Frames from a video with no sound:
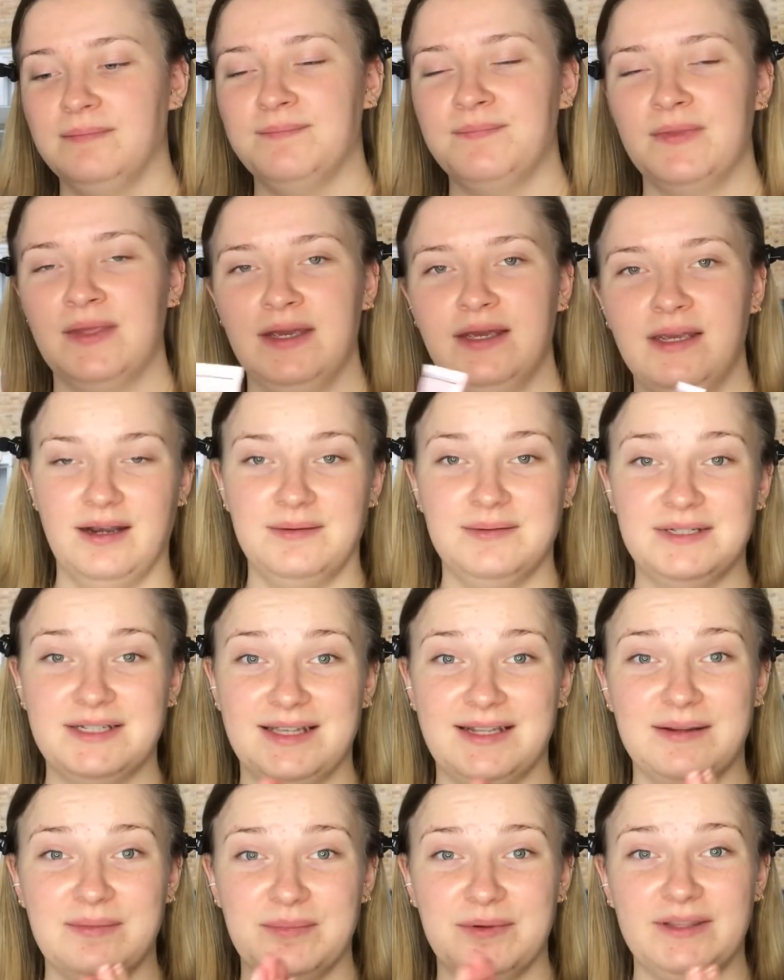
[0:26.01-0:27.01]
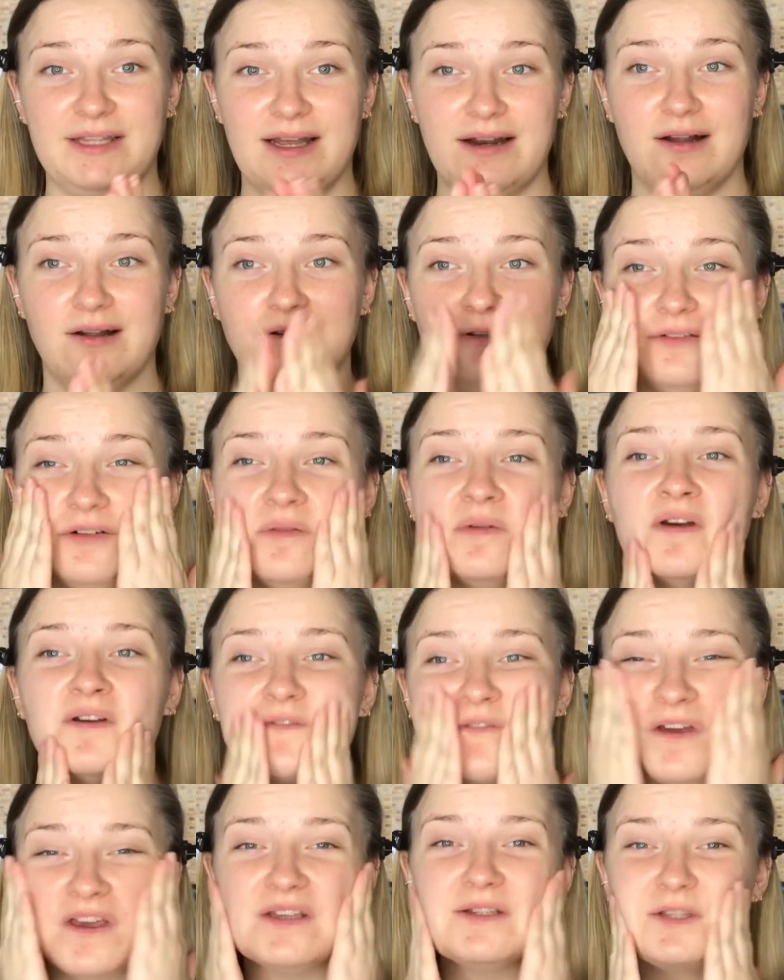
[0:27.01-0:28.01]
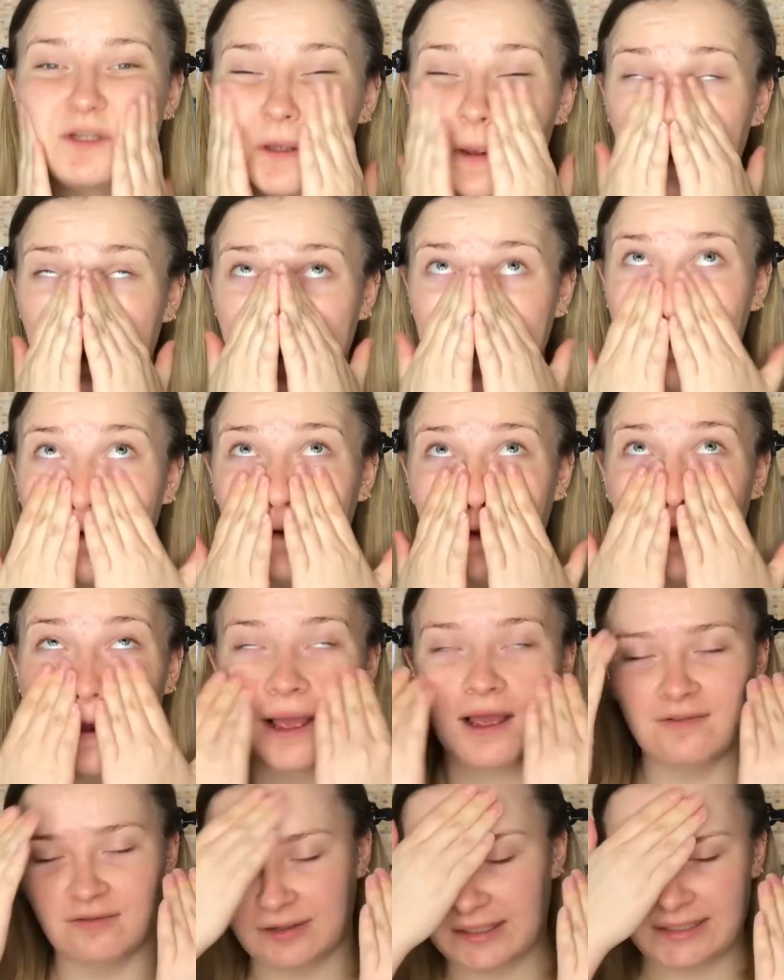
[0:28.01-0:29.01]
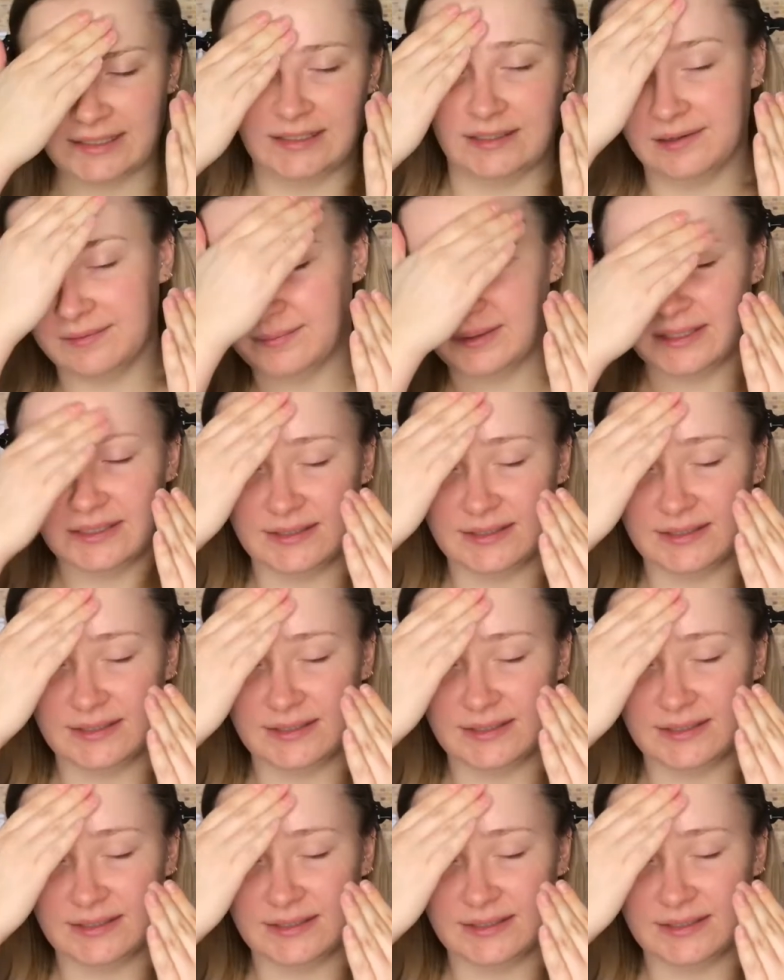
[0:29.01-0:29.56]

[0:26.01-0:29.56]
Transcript: I'm just going to put that all over my face. I've already done my